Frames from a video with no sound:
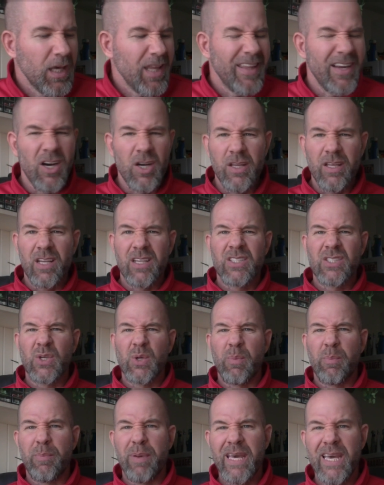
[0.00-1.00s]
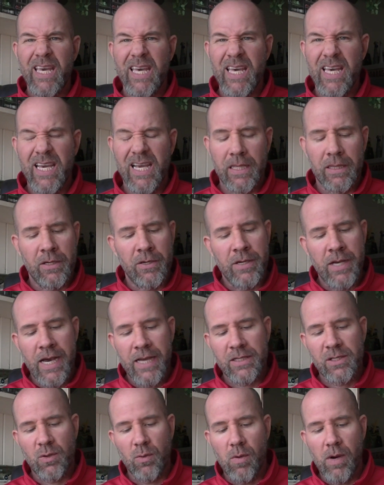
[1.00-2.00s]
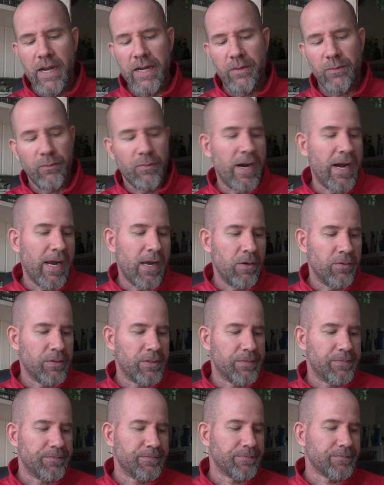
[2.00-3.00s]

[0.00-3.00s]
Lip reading: They're a little too big and they're not quite round.